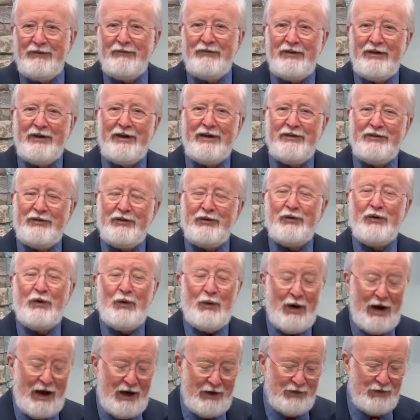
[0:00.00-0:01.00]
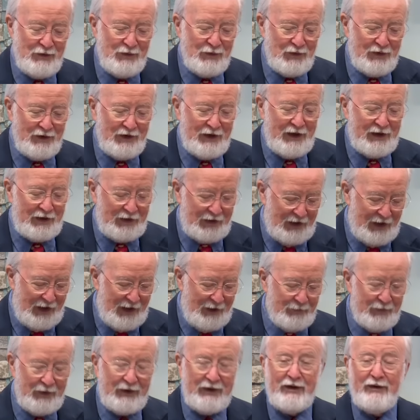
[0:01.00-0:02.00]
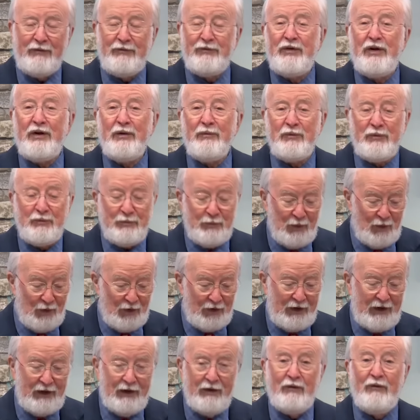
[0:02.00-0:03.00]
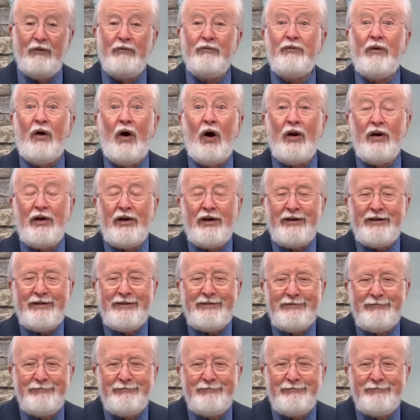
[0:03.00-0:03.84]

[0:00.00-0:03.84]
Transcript: let you know how you can get a copy of Tim's book, Fallen.